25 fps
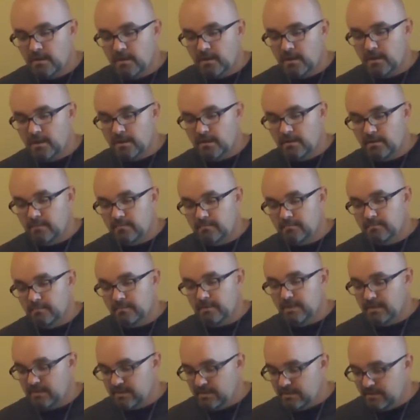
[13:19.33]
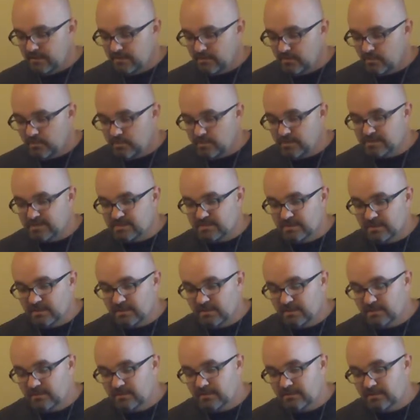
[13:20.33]
And then, of course,
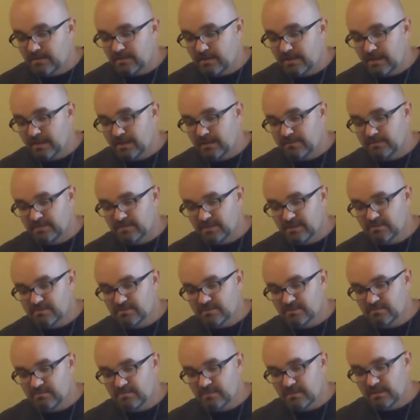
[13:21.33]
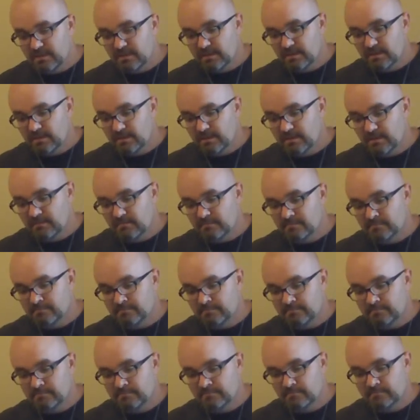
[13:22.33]
God even tells them in
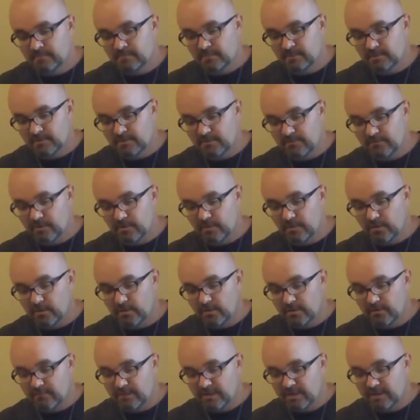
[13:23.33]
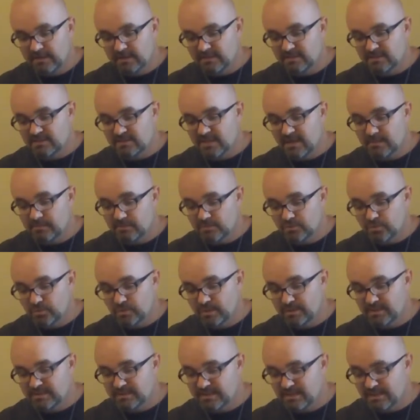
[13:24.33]
further on Leviticus chapter
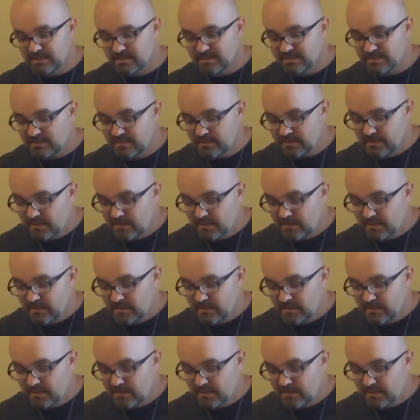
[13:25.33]
26.